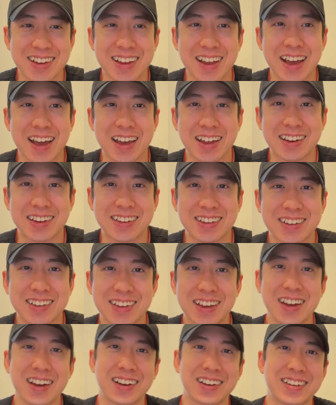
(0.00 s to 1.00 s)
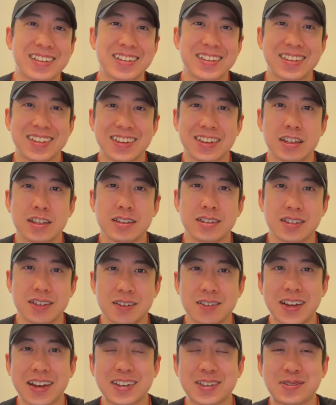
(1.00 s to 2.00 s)
And yeah, see you
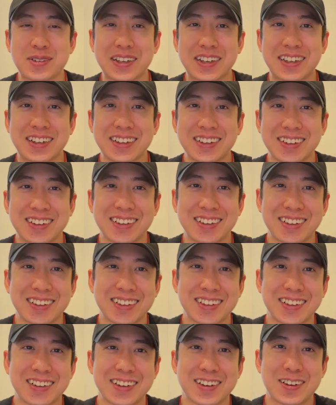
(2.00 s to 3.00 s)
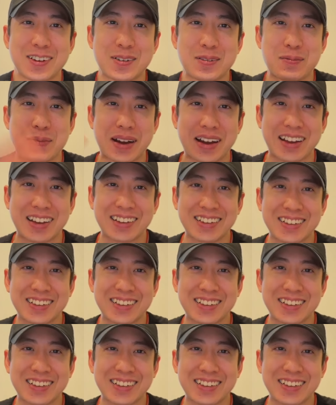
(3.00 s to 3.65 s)
next week. Bye.